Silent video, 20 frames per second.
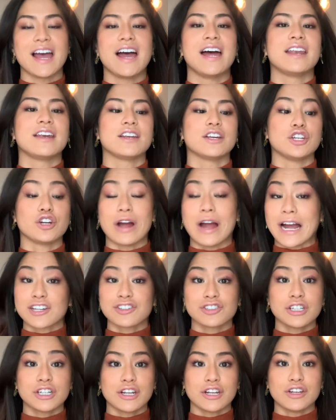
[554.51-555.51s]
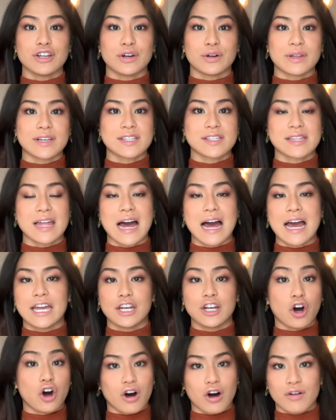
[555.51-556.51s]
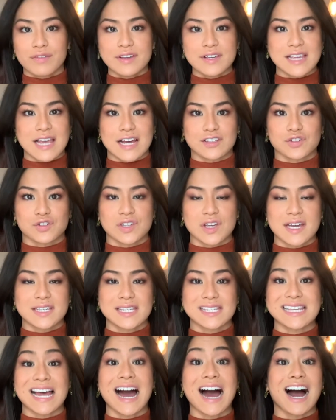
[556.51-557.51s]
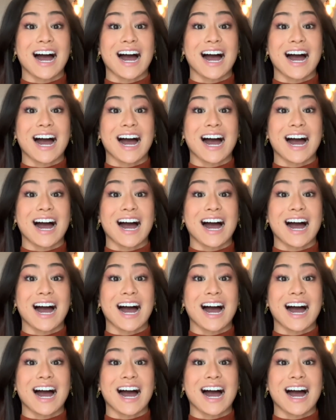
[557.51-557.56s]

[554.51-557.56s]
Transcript: and you're actually gonna notice that in all these exercises,